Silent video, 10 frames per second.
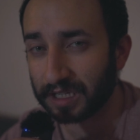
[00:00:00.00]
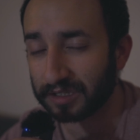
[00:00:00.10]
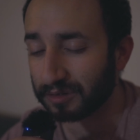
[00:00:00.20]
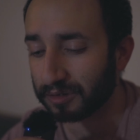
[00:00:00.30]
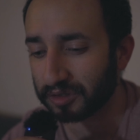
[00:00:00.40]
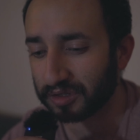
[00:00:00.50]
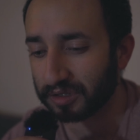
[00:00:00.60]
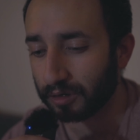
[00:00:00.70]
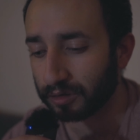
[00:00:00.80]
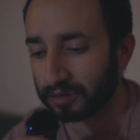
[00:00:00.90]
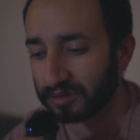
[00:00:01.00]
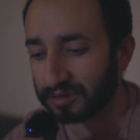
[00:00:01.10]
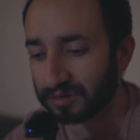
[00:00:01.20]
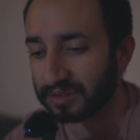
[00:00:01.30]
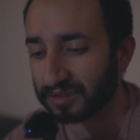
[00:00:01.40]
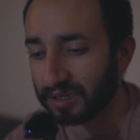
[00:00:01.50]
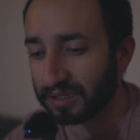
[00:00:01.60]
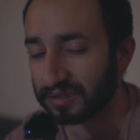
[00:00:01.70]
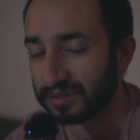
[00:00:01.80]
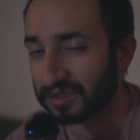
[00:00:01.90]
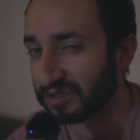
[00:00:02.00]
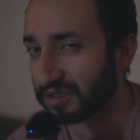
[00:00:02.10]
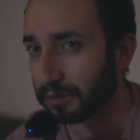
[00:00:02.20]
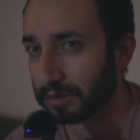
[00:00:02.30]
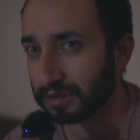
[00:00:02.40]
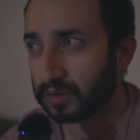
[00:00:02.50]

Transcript: as long as the artist decides to steer it.